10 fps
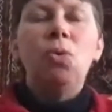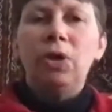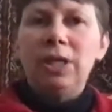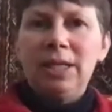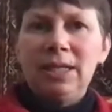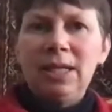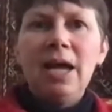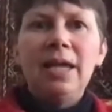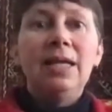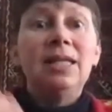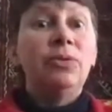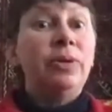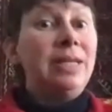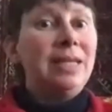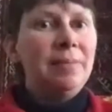or to science
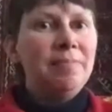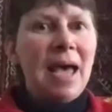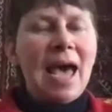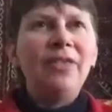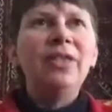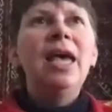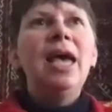or into math.